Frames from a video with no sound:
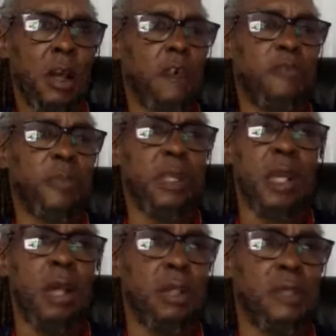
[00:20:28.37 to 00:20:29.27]
have been
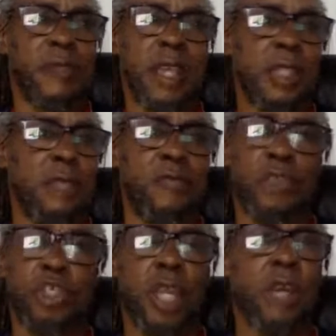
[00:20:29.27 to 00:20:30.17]
cultivating for
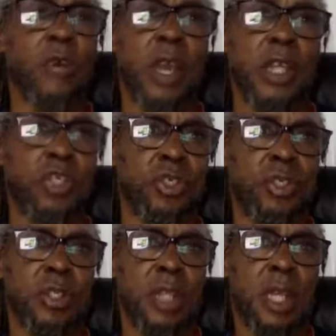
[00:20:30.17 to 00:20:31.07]

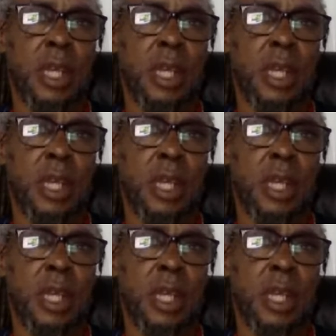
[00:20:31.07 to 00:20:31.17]
generations.